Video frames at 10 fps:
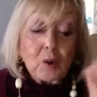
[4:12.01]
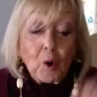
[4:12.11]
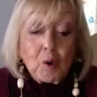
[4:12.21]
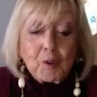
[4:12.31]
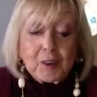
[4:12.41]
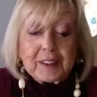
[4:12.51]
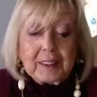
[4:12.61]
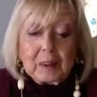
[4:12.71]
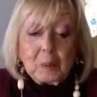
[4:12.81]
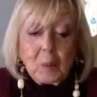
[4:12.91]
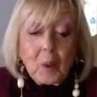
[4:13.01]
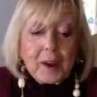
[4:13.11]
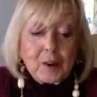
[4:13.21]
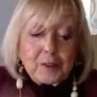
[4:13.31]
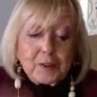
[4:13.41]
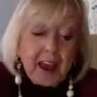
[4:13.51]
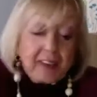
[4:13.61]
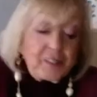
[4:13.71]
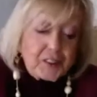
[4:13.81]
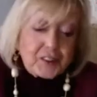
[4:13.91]
over the little wire
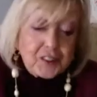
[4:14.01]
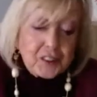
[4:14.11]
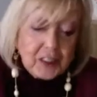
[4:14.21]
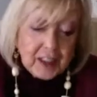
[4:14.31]
fence,